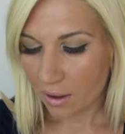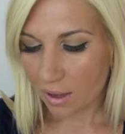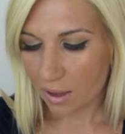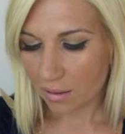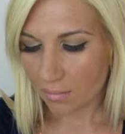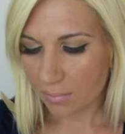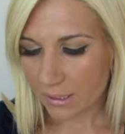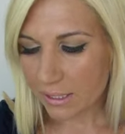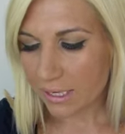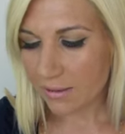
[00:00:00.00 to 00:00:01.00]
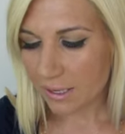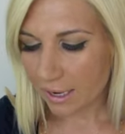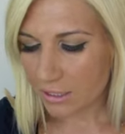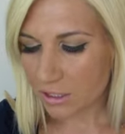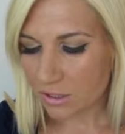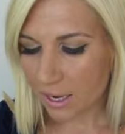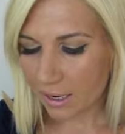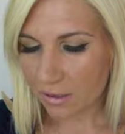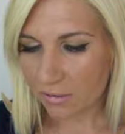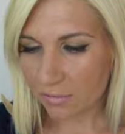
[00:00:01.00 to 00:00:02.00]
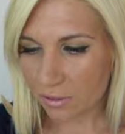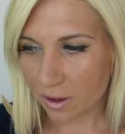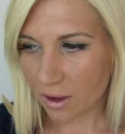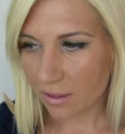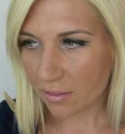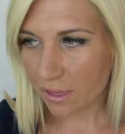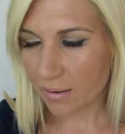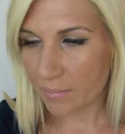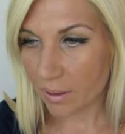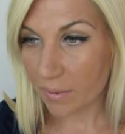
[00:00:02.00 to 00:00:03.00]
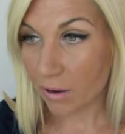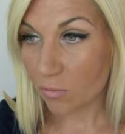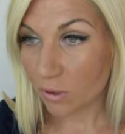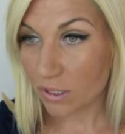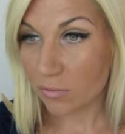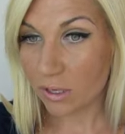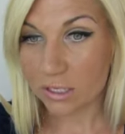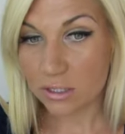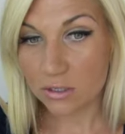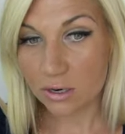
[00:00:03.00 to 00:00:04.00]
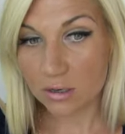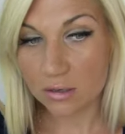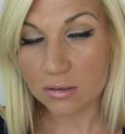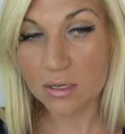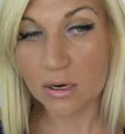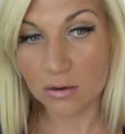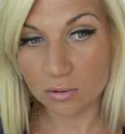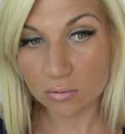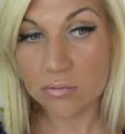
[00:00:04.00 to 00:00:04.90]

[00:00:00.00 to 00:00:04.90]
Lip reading: But lately I just kind of thought that maybe I really want to start, you know,